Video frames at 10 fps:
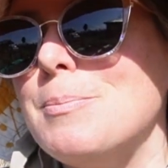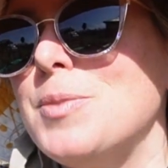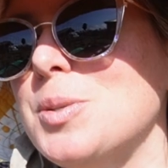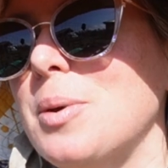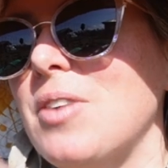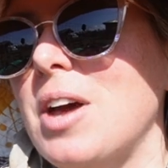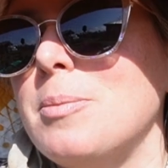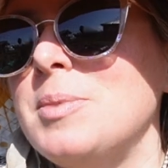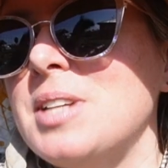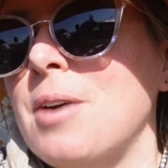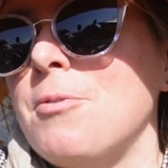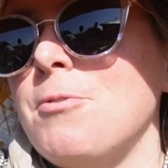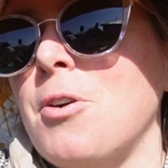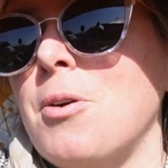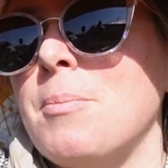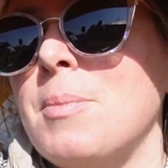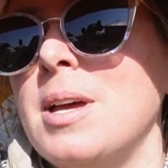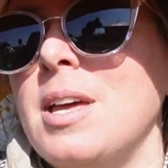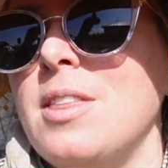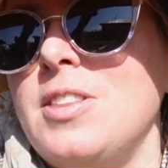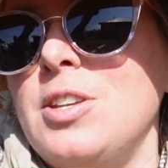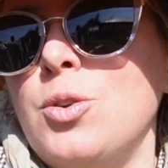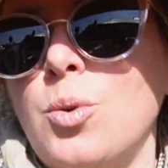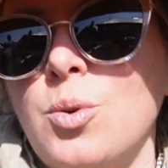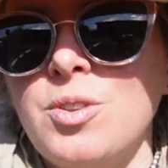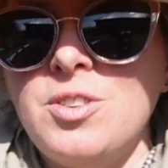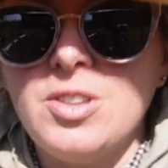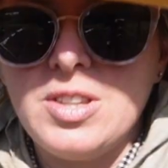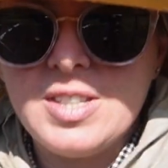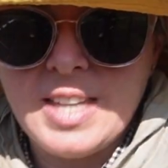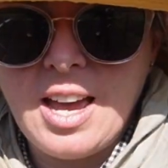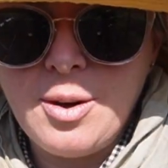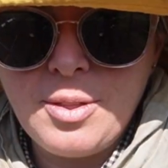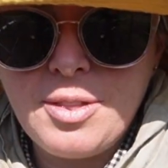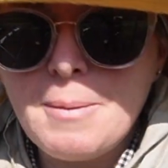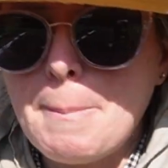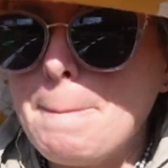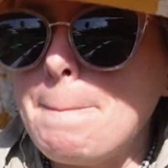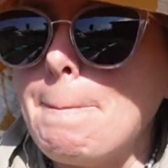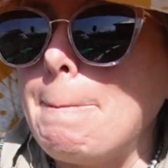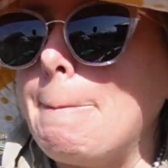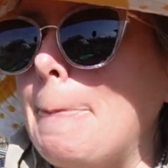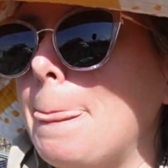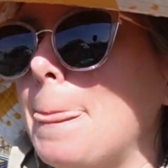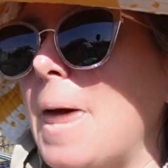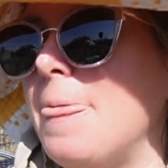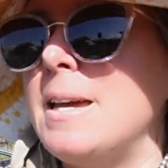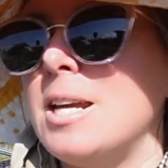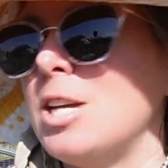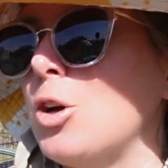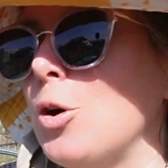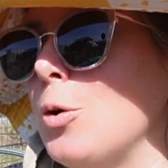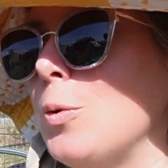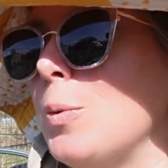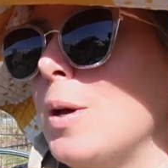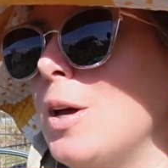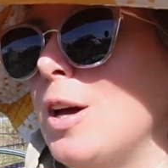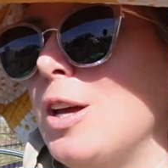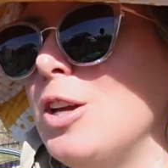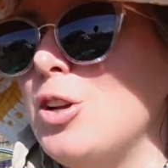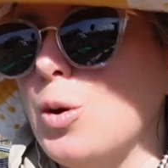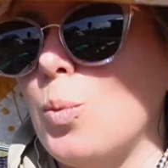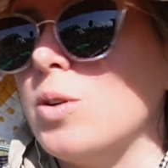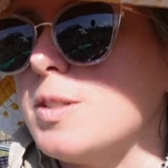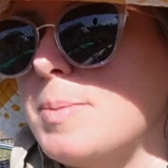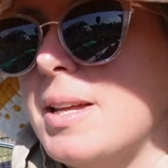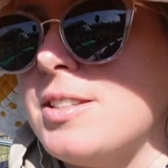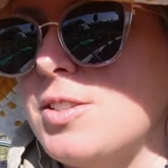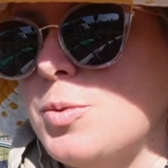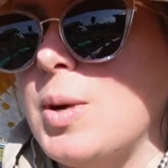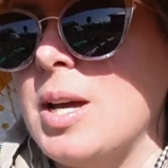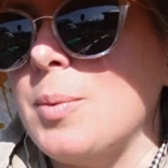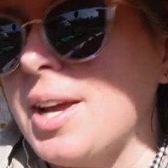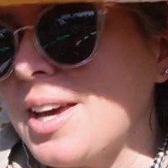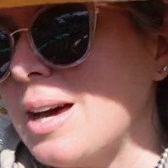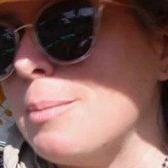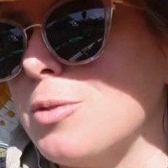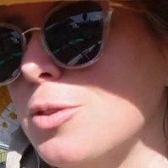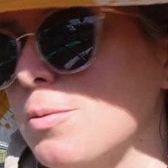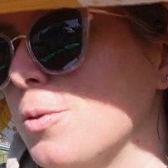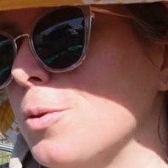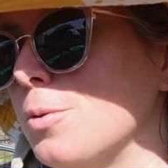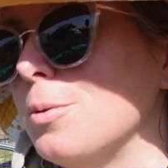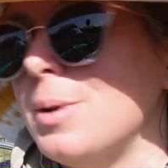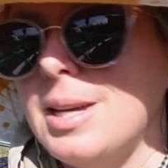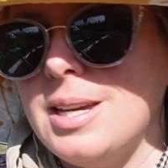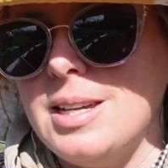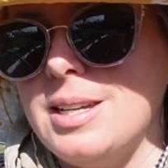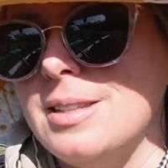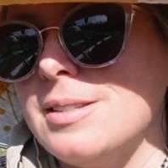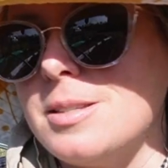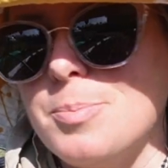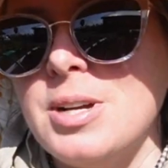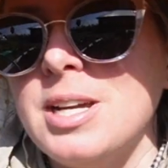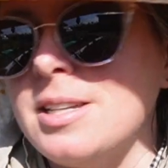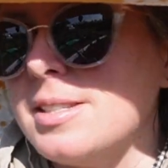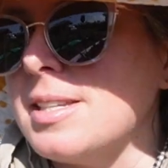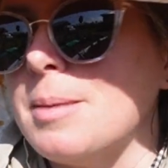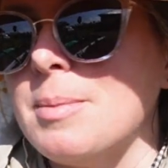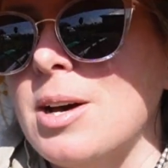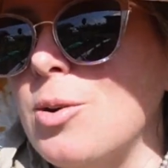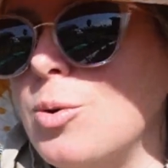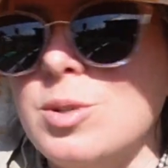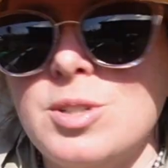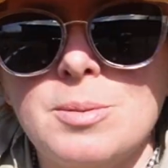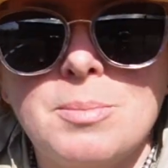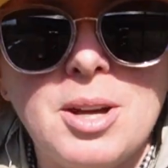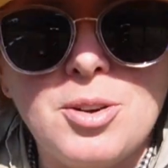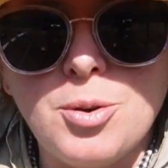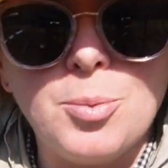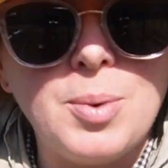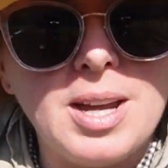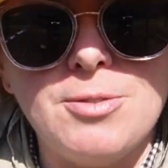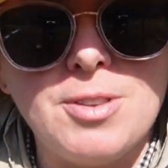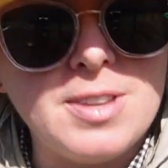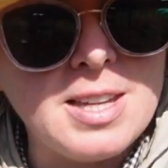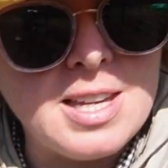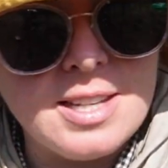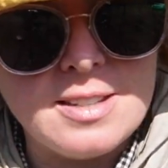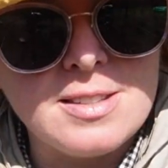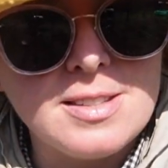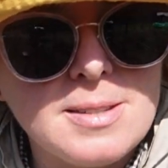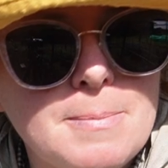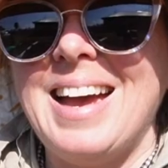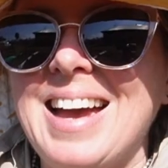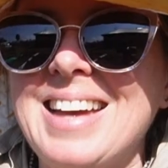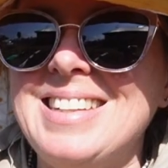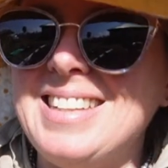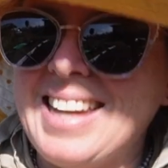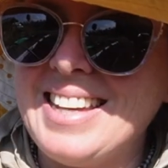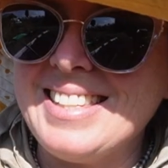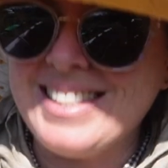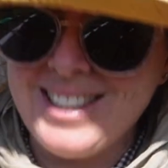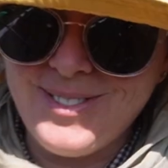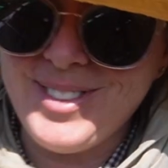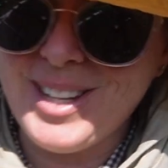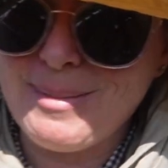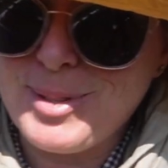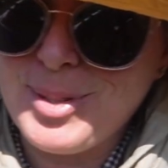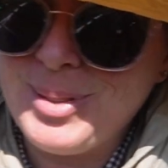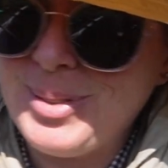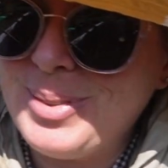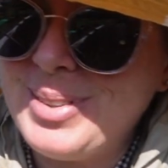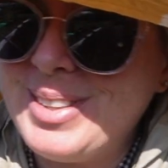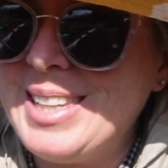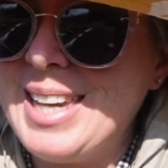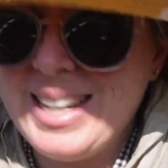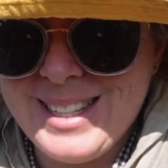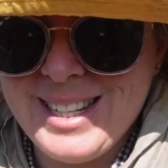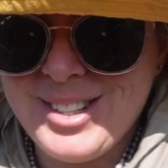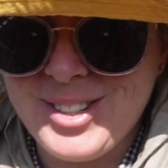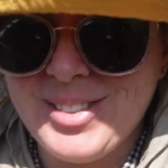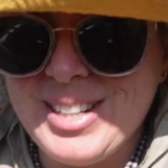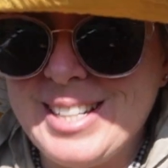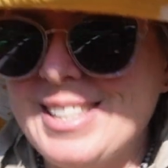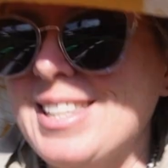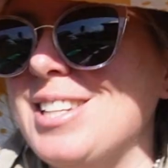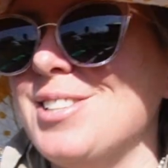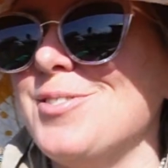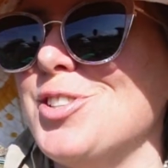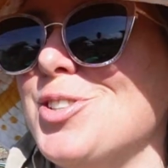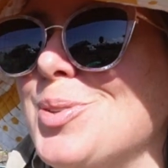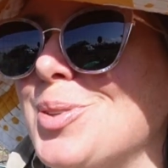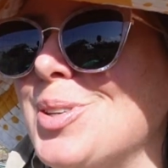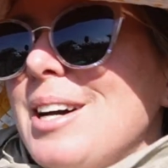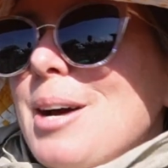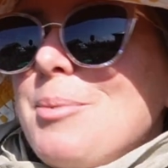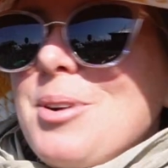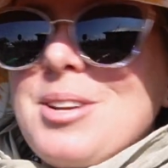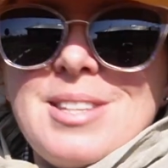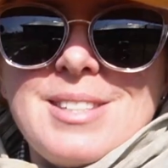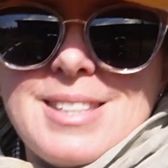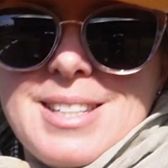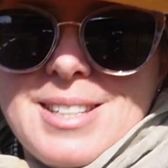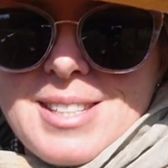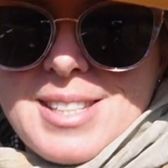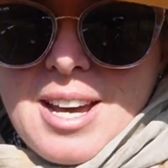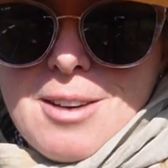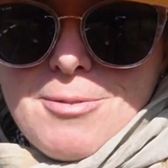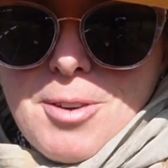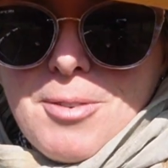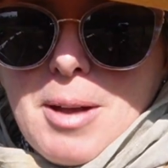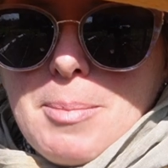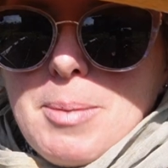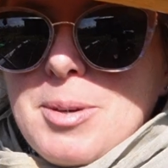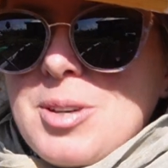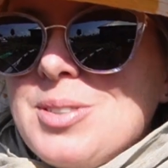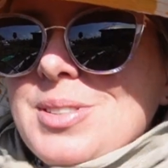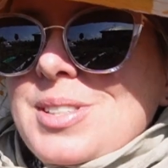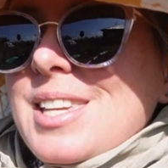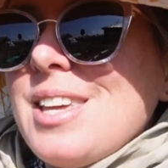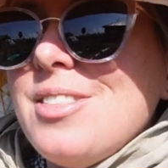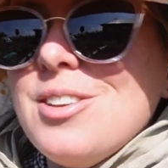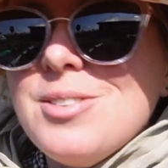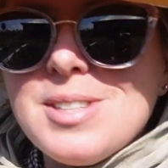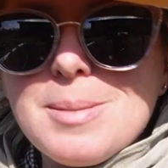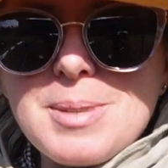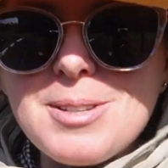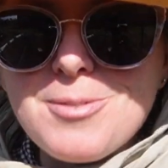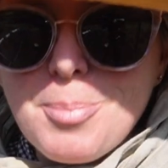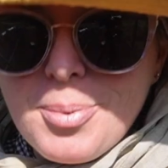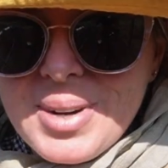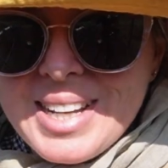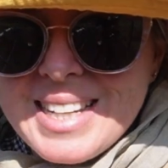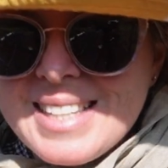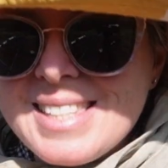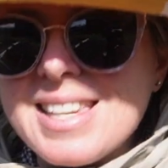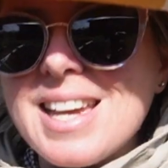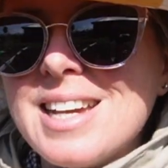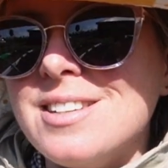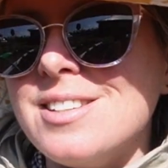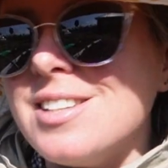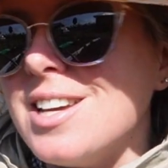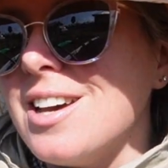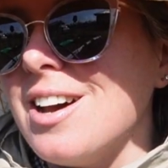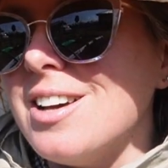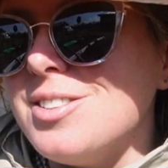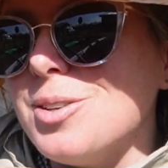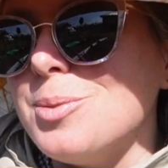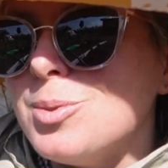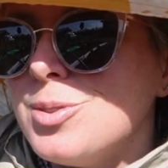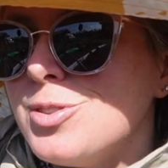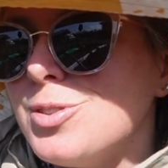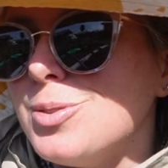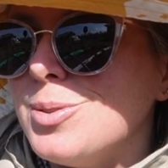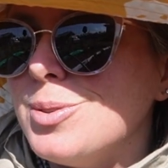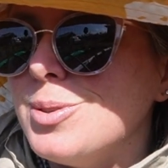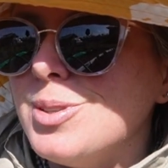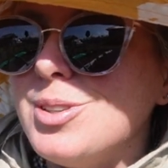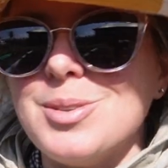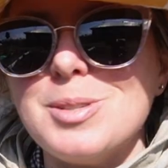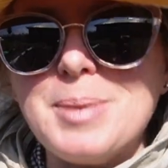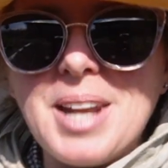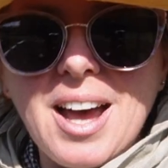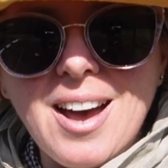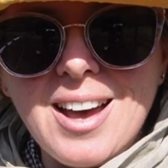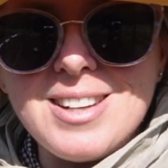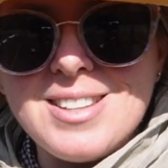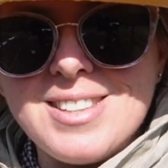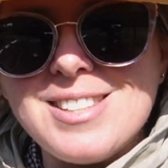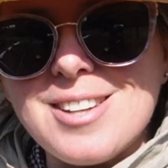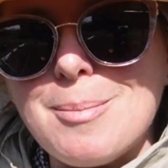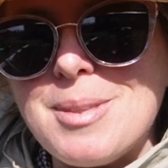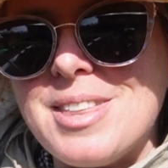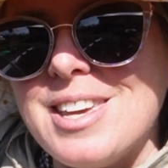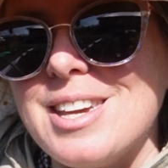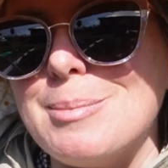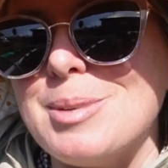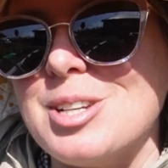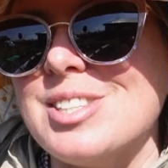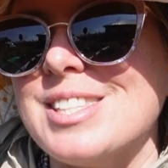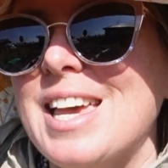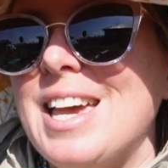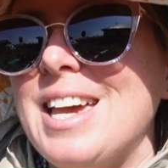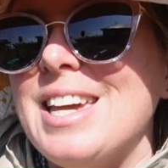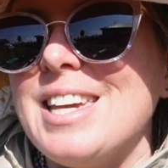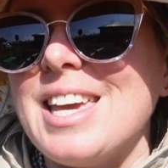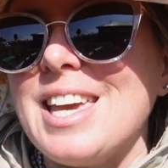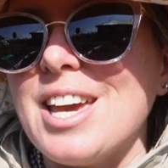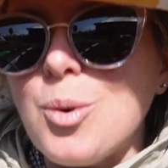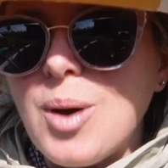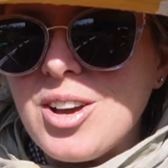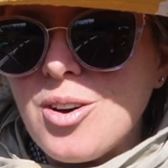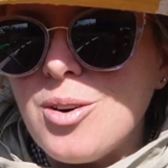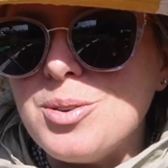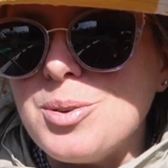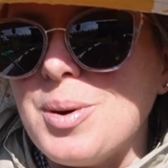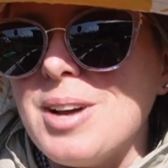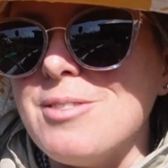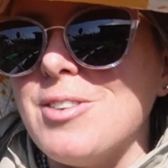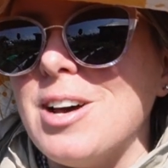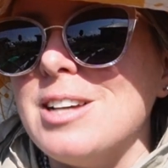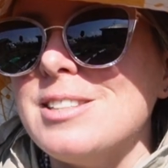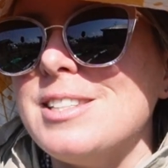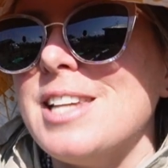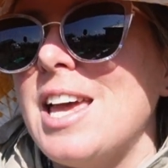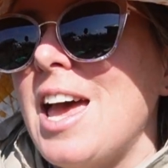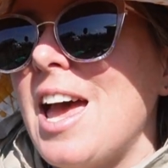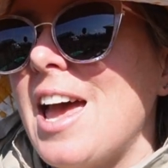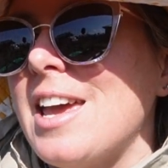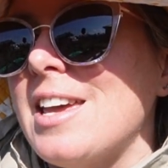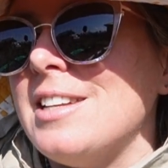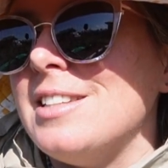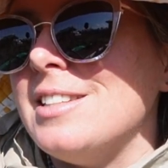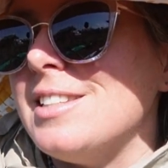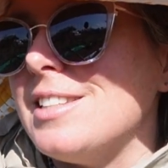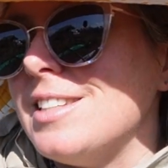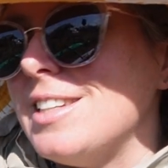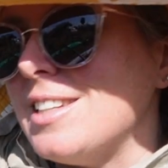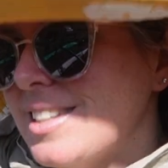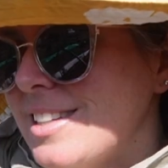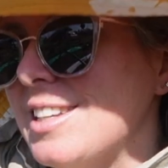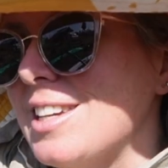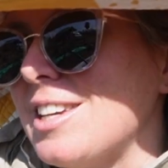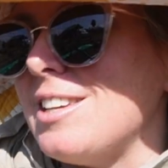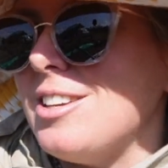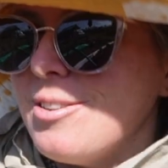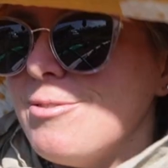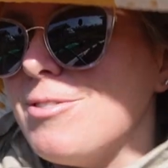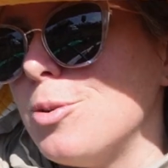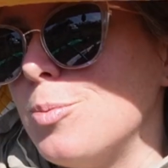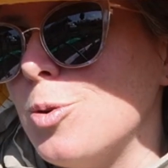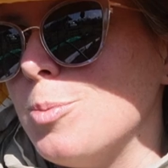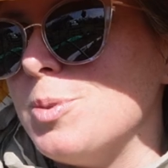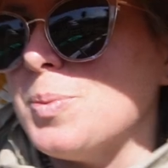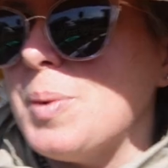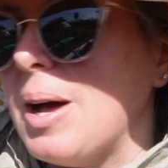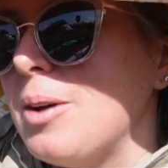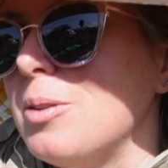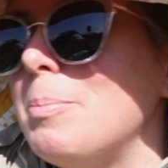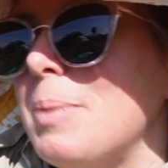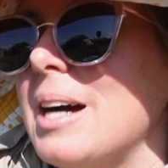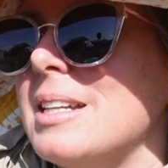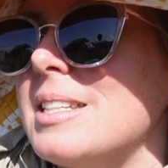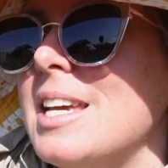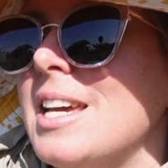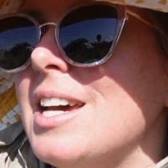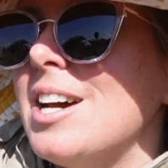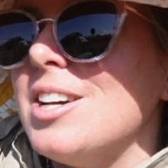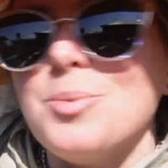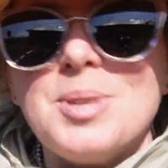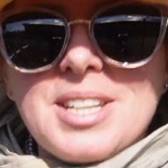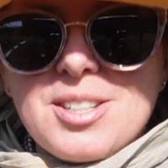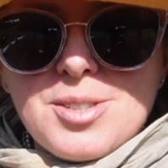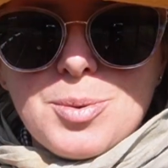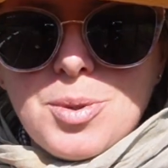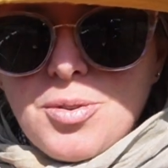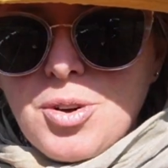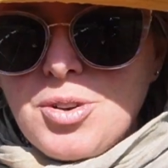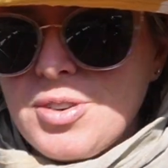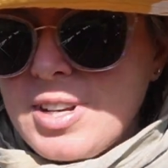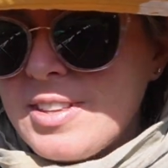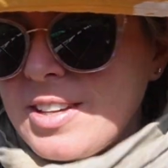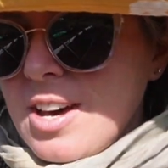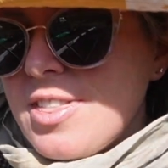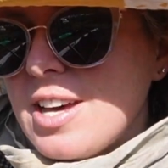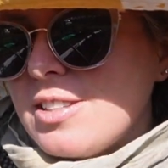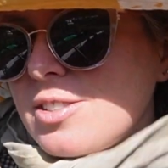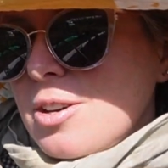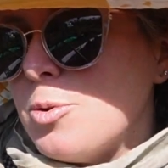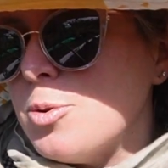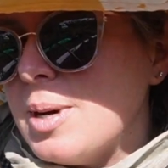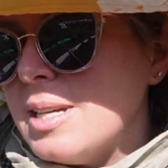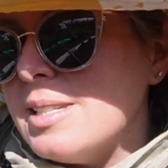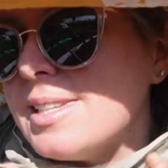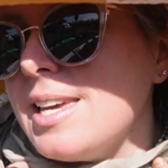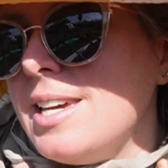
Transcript: So I write them down from the north to the south, and then I know, you know, what's planted where when I come through in spring, summer, autumn. I know where everything is. And it has lived up to the 18 degrees, that is for sure. I'm wearing this linen scarf around me because there is a bit of a breeze, and I don't want to, you know, it's a bit hard at this time of the year because it can get quite cold quite fast, and you can feel warm as well, but I don't want to get a sore throat or anything like that. So I'm always